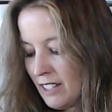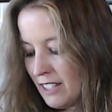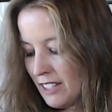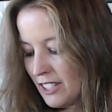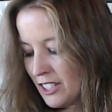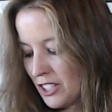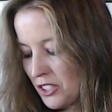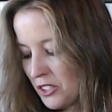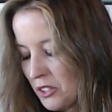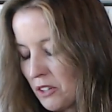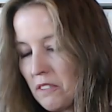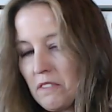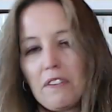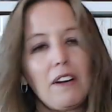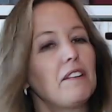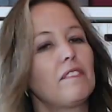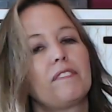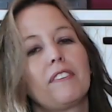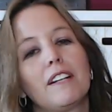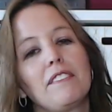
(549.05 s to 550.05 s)
So
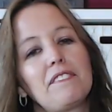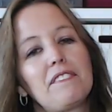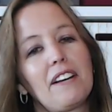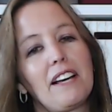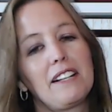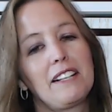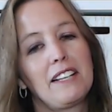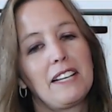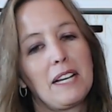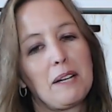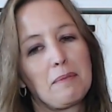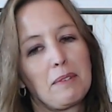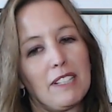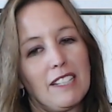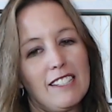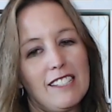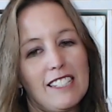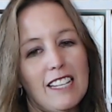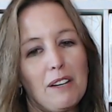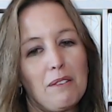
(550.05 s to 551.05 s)
fun, fun, fun. I'm going to
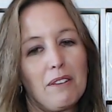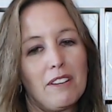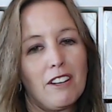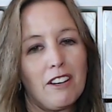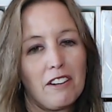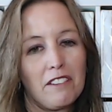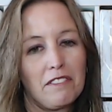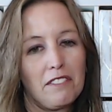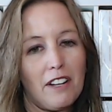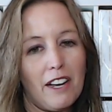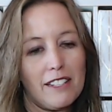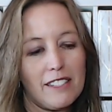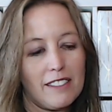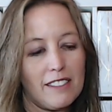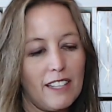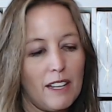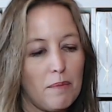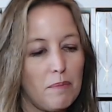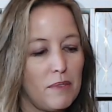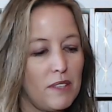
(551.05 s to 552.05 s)
stay with her Floss
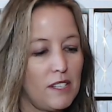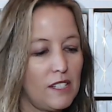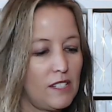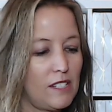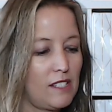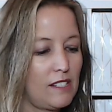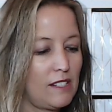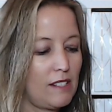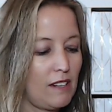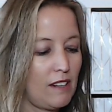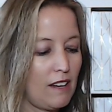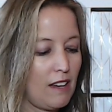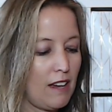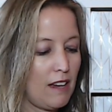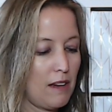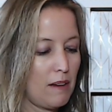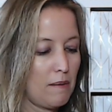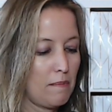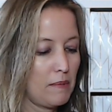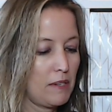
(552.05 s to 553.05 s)
Club this
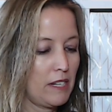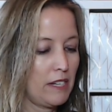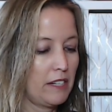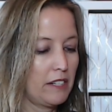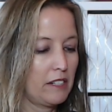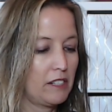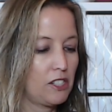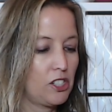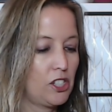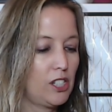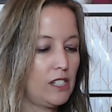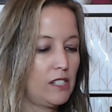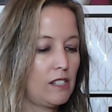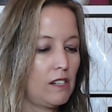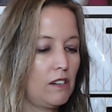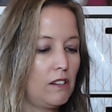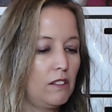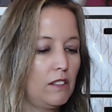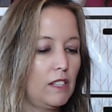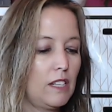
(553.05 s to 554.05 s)
year. She's the
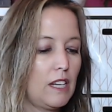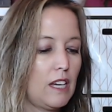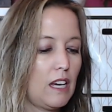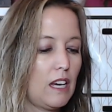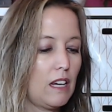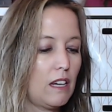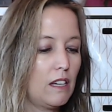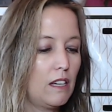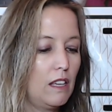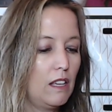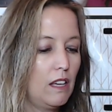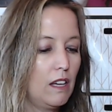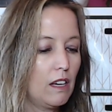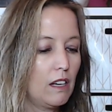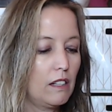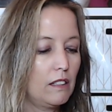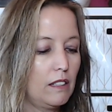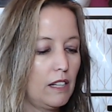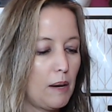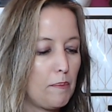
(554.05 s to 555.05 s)
only
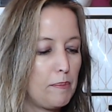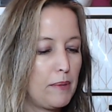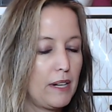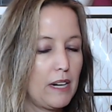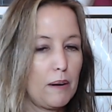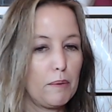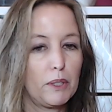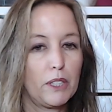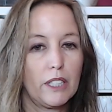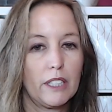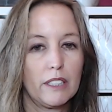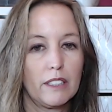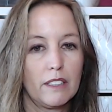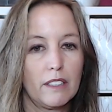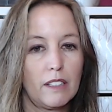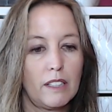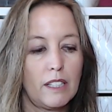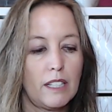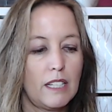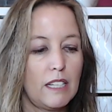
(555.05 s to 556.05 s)
club that I'm
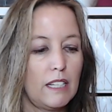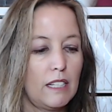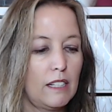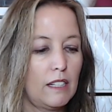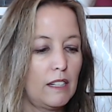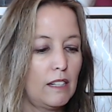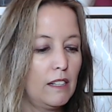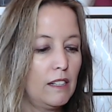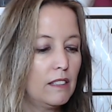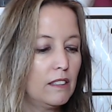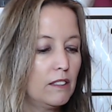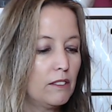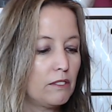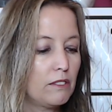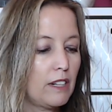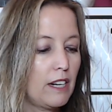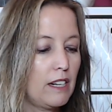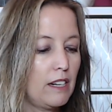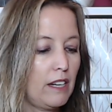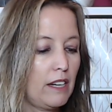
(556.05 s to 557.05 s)
currently in
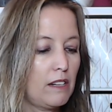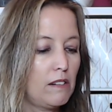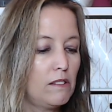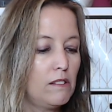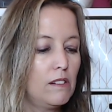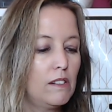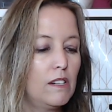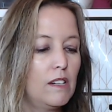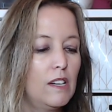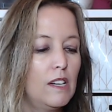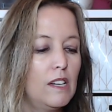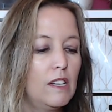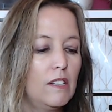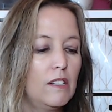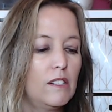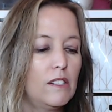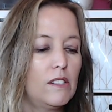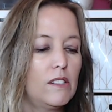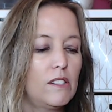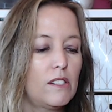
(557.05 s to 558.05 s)
right now.
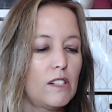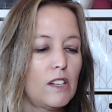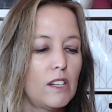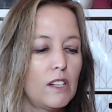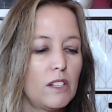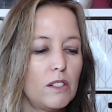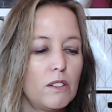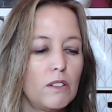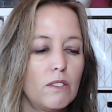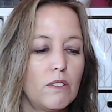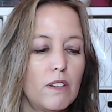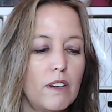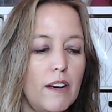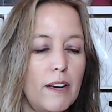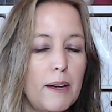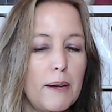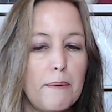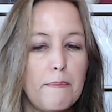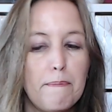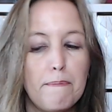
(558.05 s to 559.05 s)
So
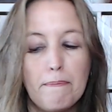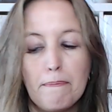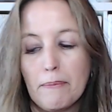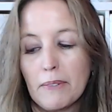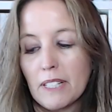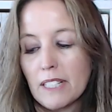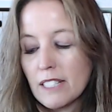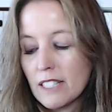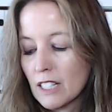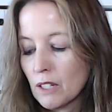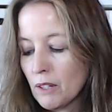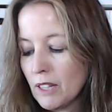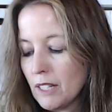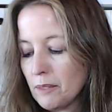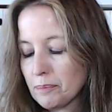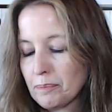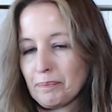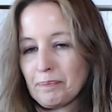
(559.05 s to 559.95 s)
I'm going to stick with it.